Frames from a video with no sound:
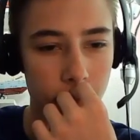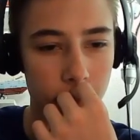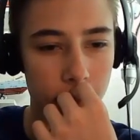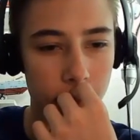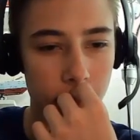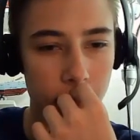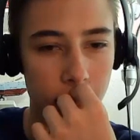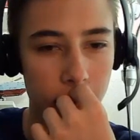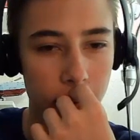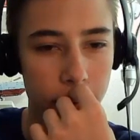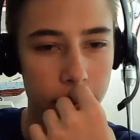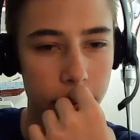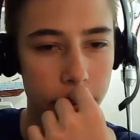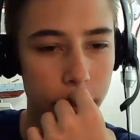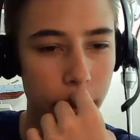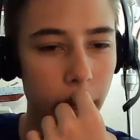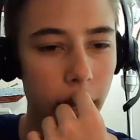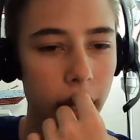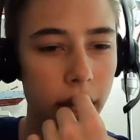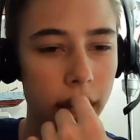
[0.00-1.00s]
They're
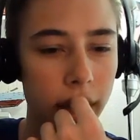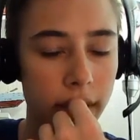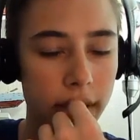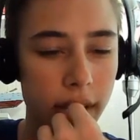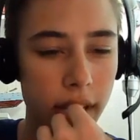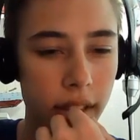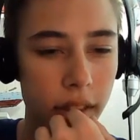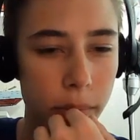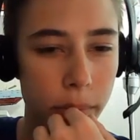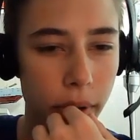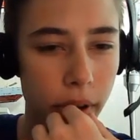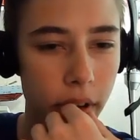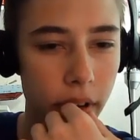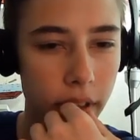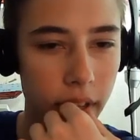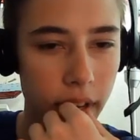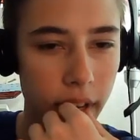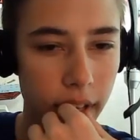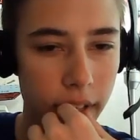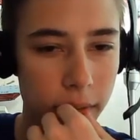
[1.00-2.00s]
probably going to take the pawn on the
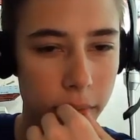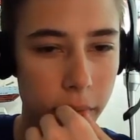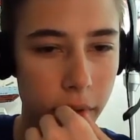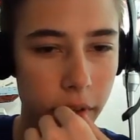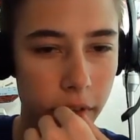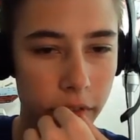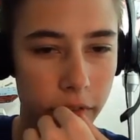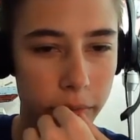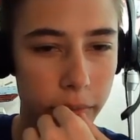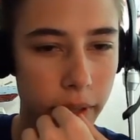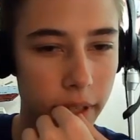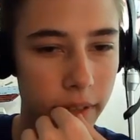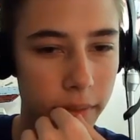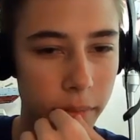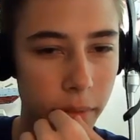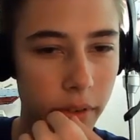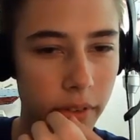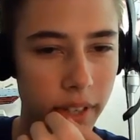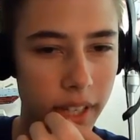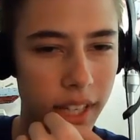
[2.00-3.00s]
next move, but
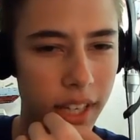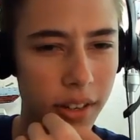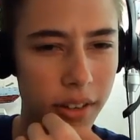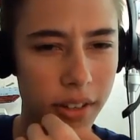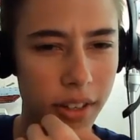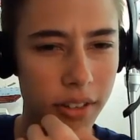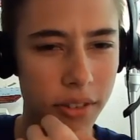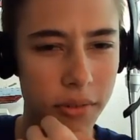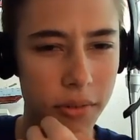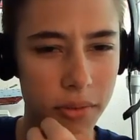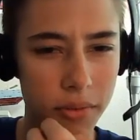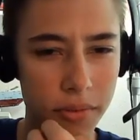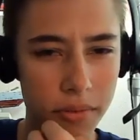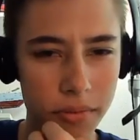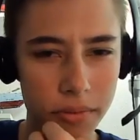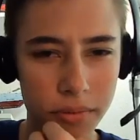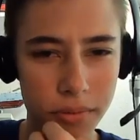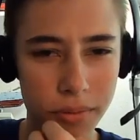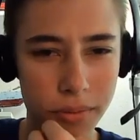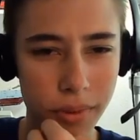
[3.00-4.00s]
moving here doesn't
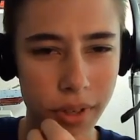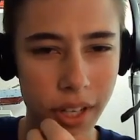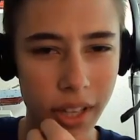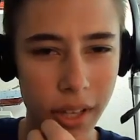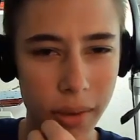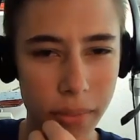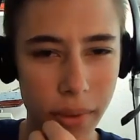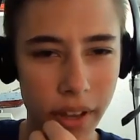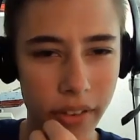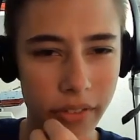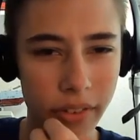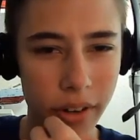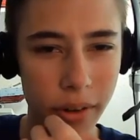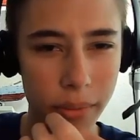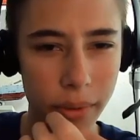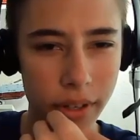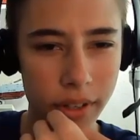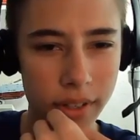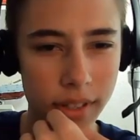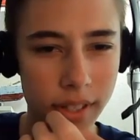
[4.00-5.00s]
really make very
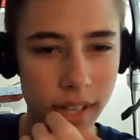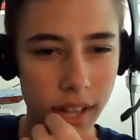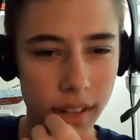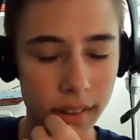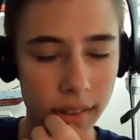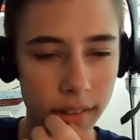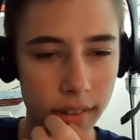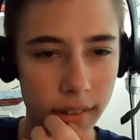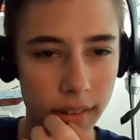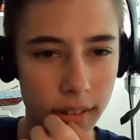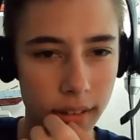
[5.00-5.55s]
much sense.